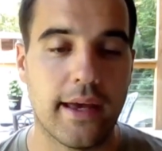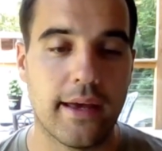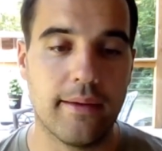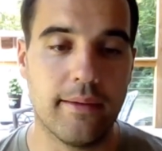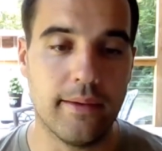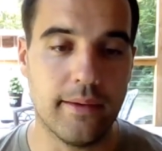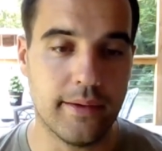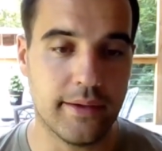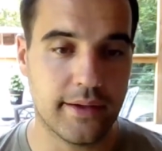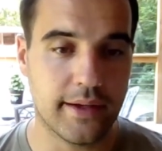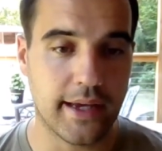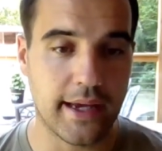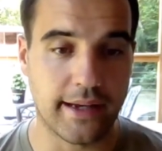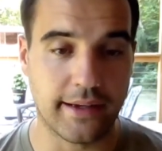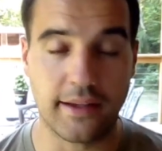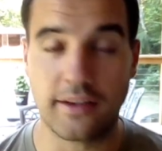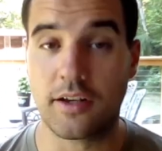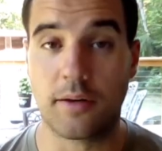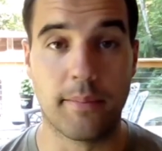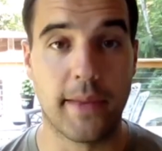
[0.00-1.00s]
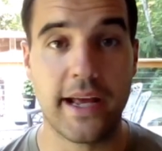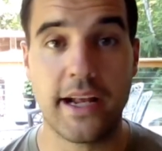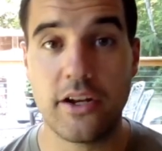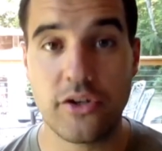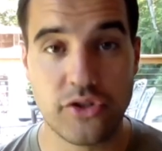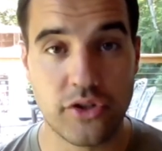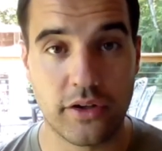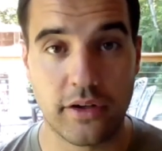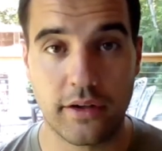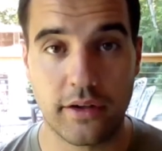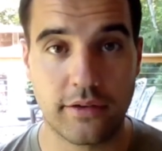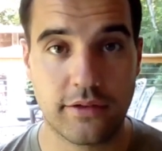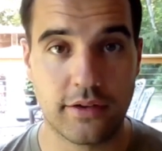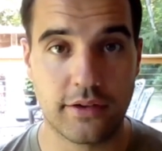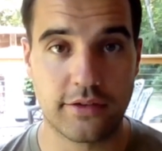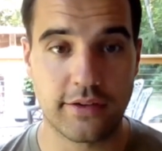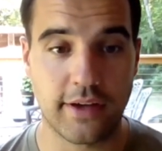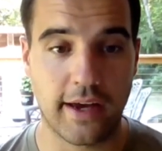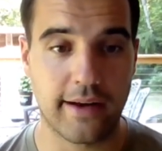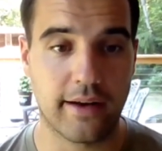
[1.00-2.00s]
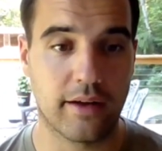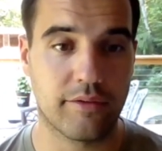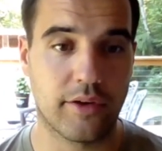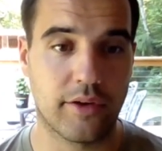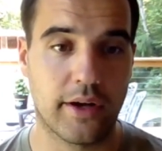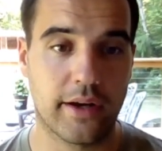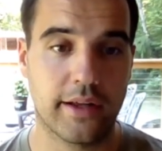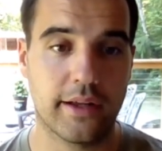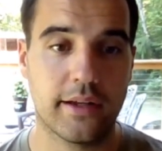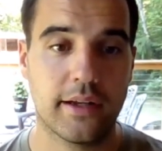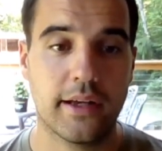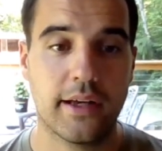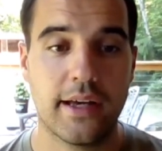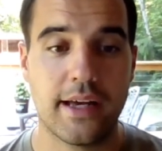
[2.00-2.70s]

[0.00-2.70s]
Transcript: and get their manager to sign off on it.